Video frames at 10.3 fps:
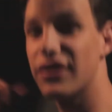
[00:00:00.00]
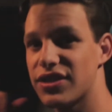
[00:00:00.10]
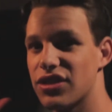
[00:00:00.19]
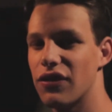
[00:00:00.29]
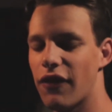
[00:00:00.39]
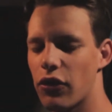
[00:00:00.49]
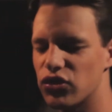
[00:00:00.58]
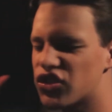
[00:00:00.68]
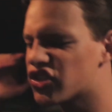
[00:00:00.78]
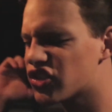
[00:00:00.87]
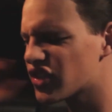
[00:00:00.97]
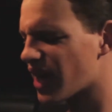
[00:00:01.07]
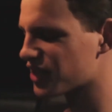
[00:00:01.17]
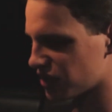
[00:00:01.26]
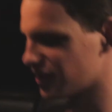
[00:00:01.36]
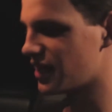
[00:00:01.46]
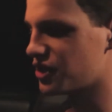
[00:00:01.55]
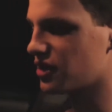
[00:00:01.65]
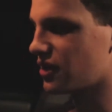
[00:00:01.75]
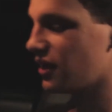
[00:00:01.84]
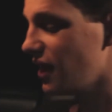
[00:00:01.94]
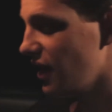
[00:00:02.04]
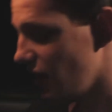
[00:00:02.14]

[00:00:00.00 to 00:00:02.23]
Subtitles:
the servo was such a legend.